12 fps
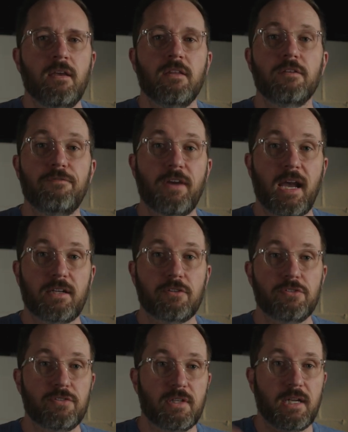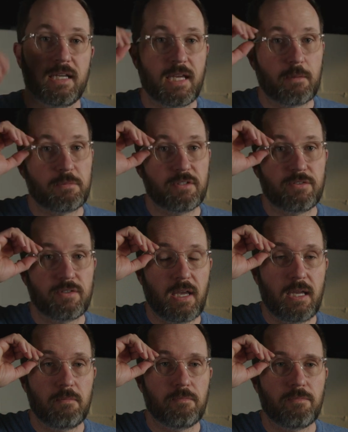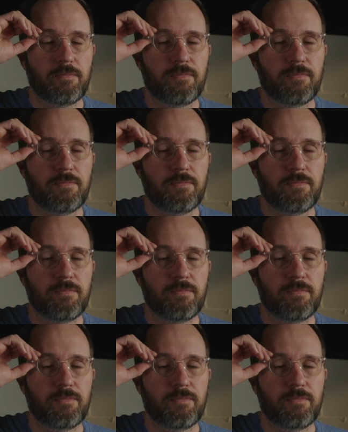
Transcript: The factors that I kept the same.